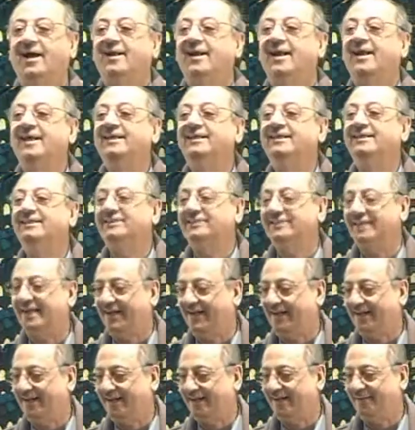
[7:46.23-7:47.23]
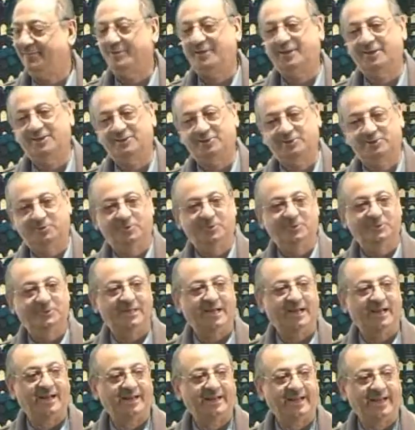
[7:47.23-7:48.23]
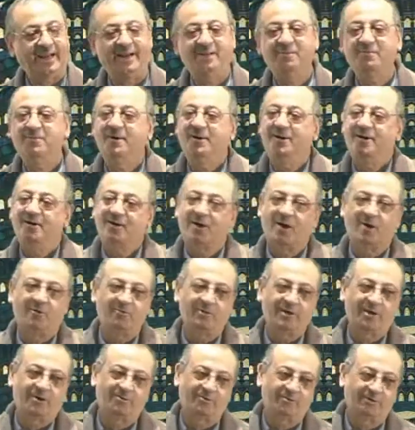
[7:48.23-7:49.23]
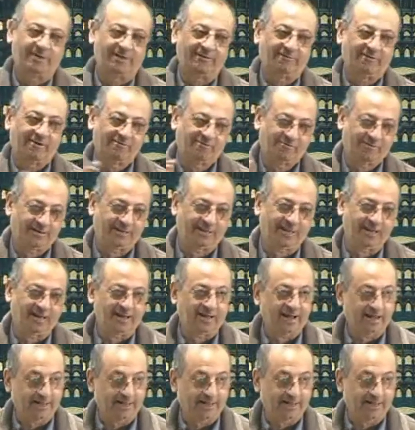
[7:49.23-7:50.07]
alayya. Because 2 ya came, now we have to give a fatha.